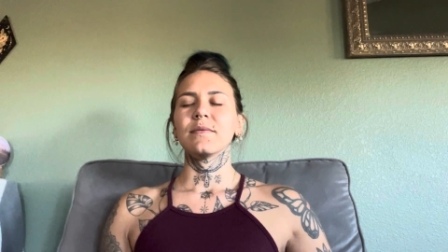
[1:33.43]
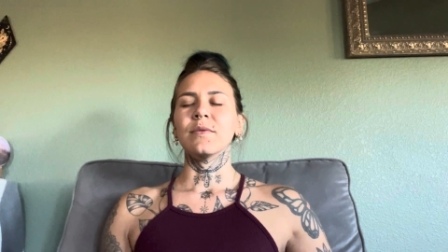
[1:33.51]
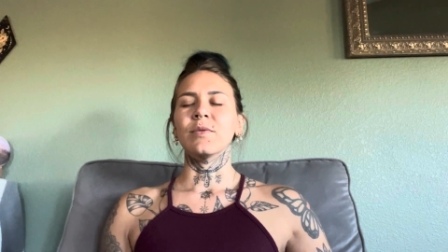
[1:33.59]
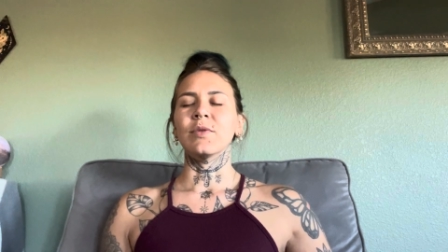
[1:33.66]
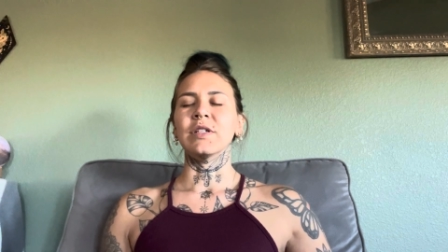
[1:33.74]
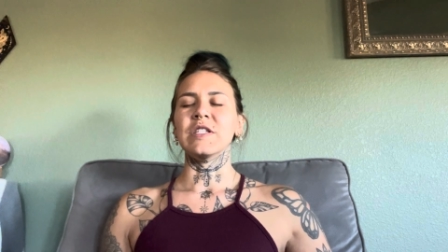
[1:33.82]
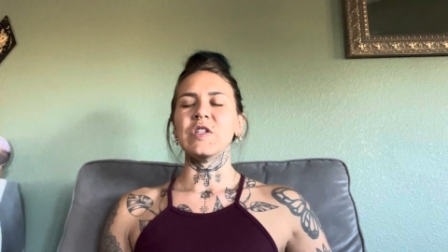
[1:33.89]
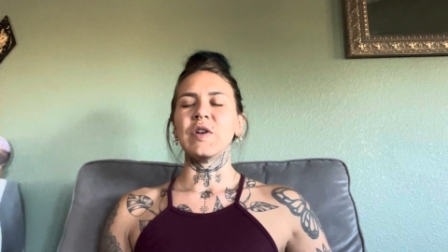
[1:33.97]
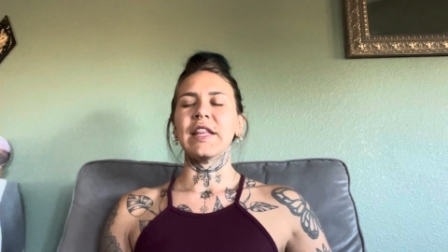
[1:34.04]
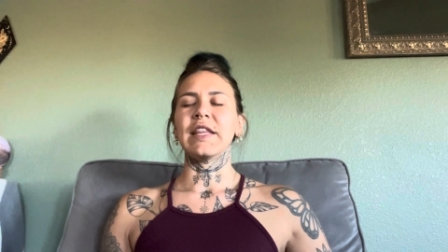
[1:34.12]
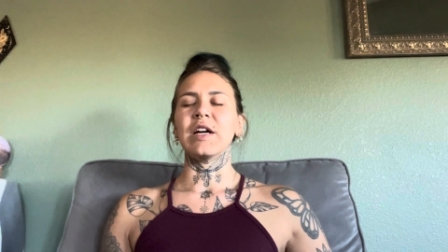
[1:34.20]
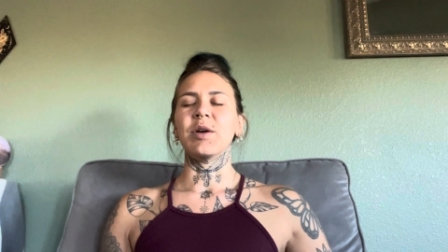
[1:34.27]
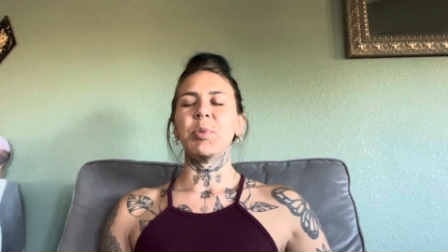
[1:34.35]
Once you
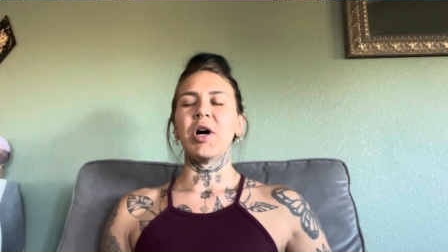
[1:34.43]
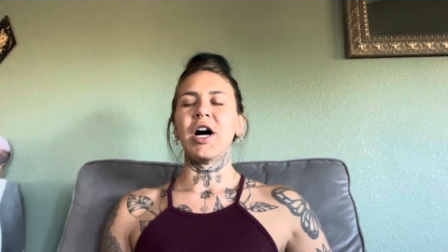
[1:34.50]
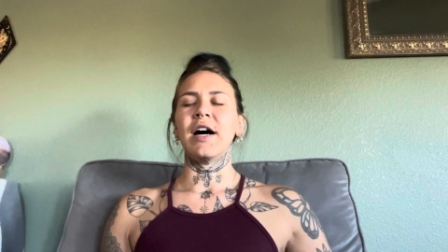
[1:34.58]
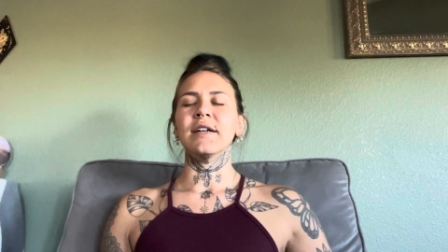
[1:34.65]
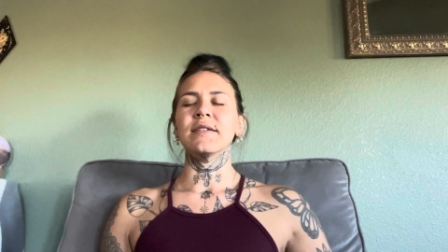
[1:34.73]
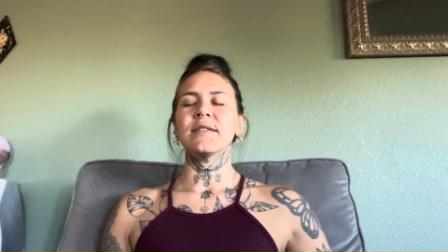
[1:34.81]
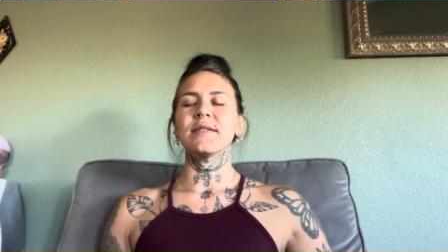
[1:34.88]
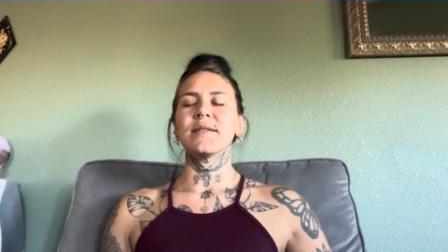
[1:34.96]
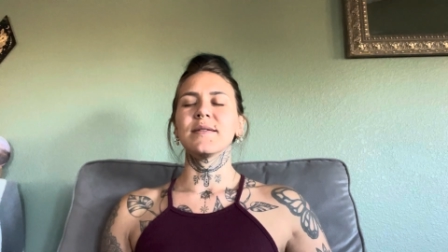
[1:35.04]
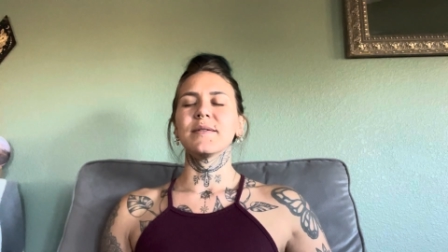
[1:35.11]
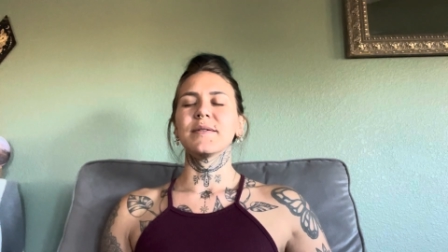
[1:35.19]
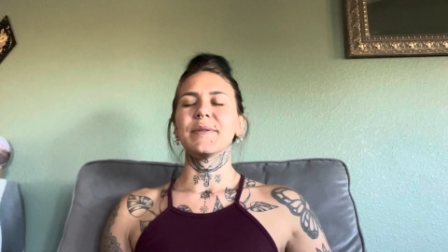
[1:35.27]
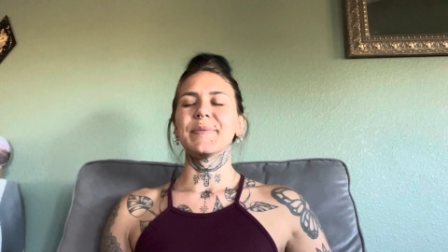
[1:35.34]
get there,
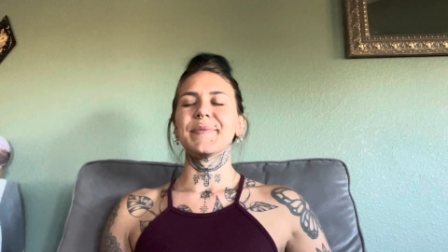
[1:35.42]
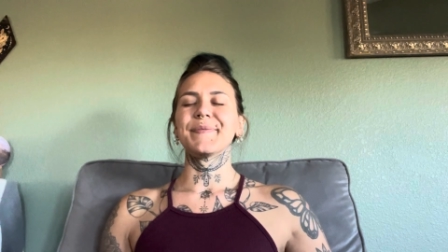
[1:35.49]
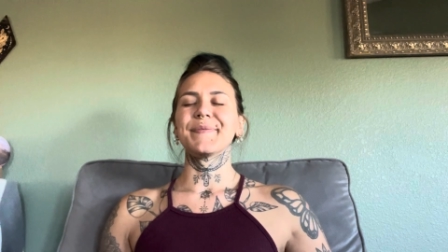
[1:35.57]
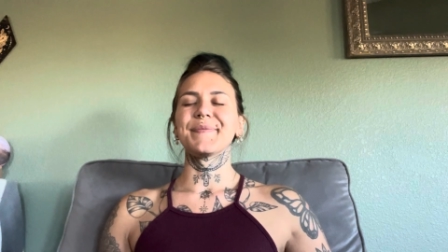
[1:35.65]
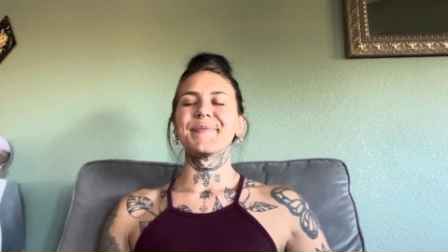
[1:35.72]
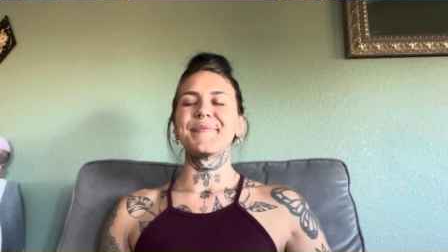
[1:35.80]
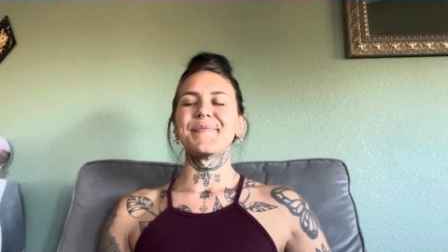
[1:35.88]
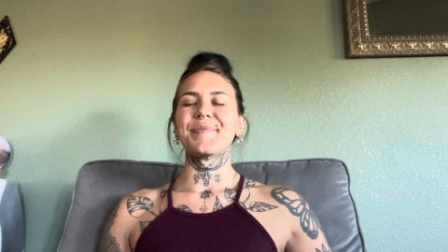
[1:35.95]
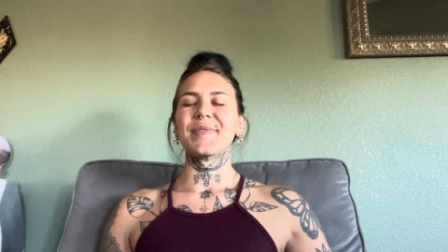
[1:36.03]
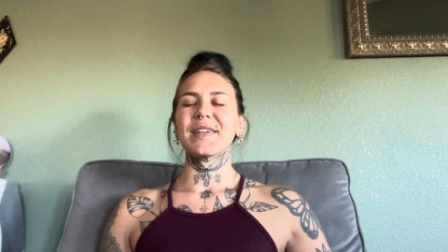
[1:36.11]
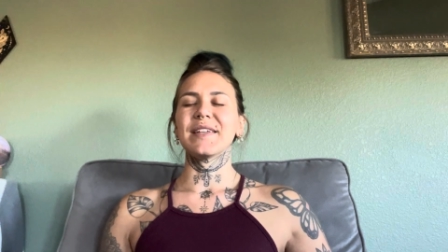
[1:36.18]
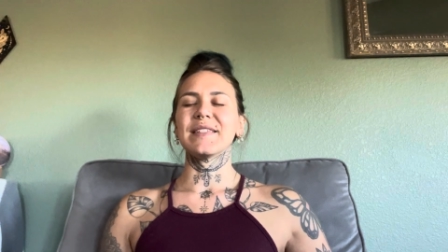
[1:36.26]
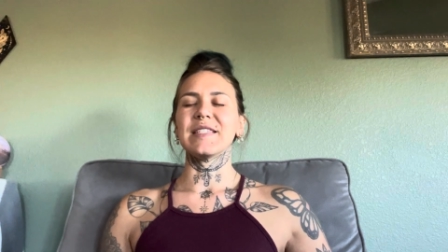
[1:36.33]
pause.
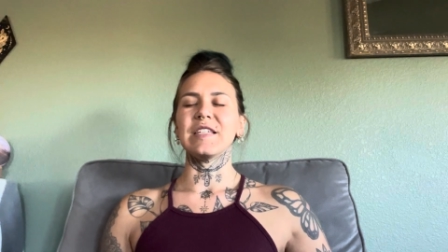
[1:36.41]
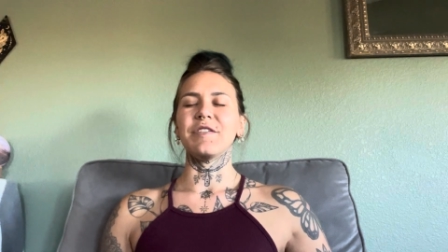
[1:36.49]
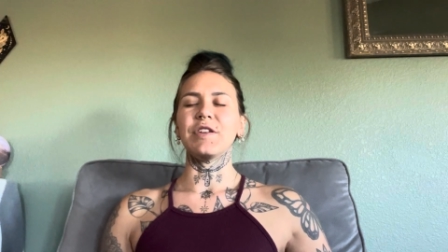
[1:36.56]
See